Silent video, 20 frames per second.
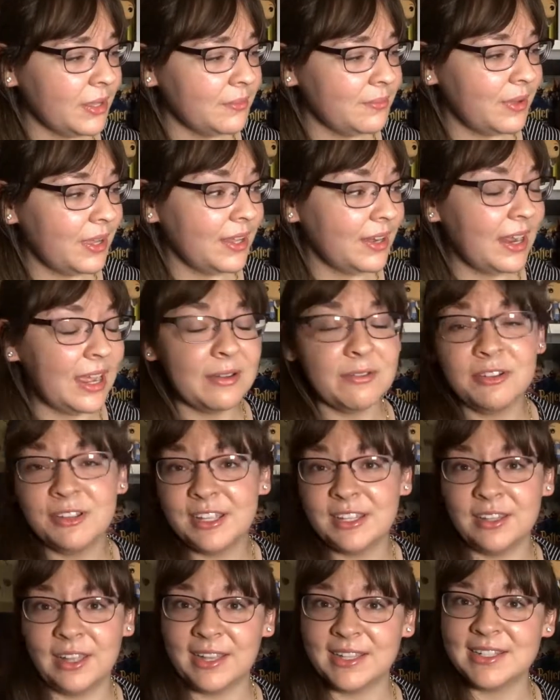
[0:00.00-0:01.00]
But I
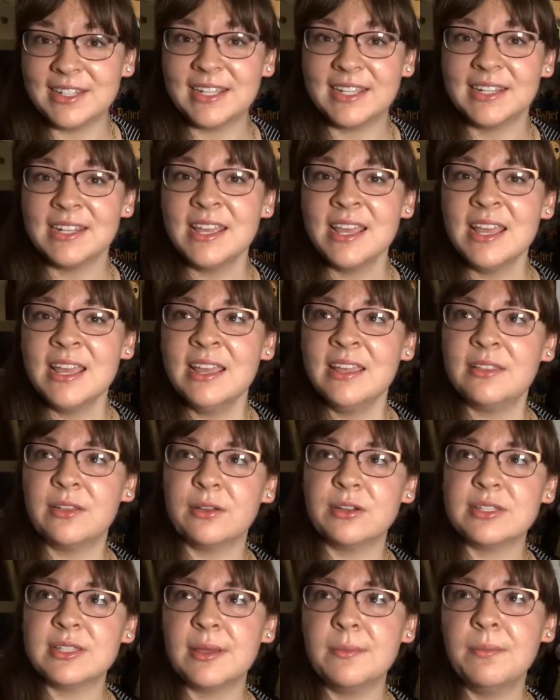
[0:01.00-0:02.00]
really liked it.
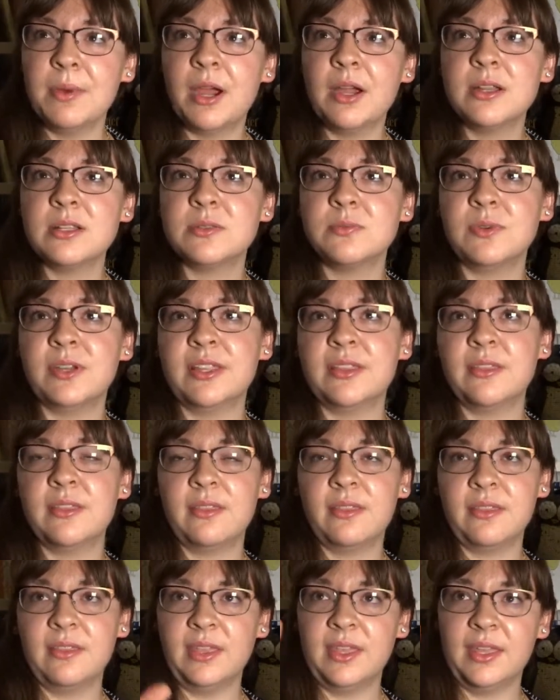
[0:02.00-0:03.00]
There are some parts with
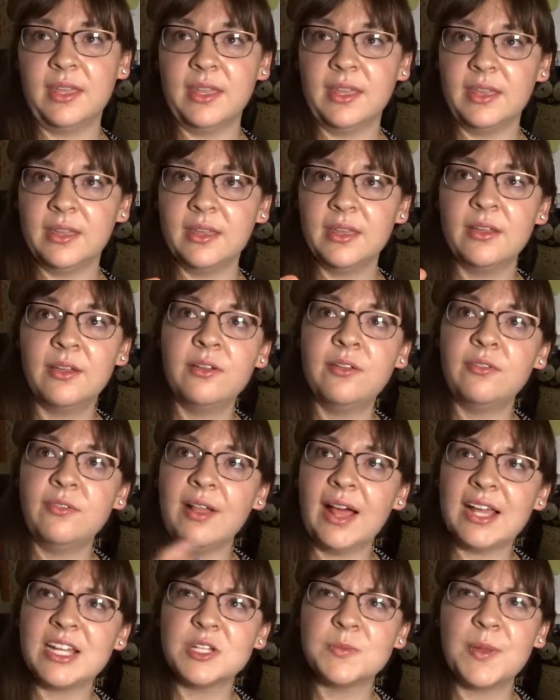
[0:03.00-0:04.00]
the
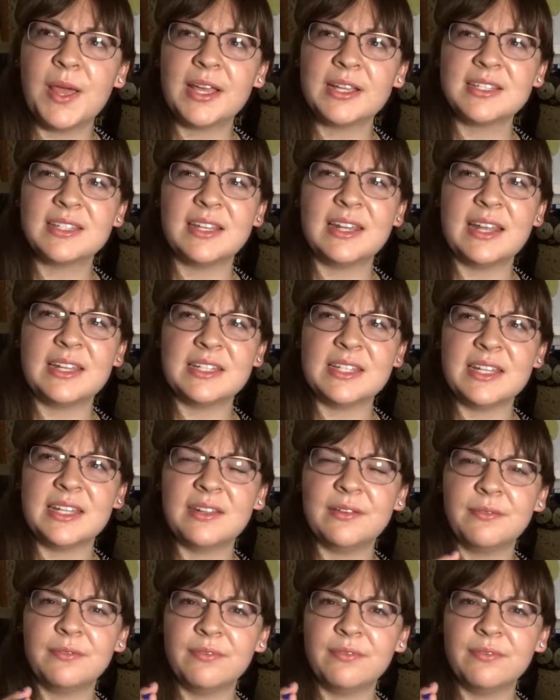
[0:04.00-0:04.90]
flashbacks that I didn't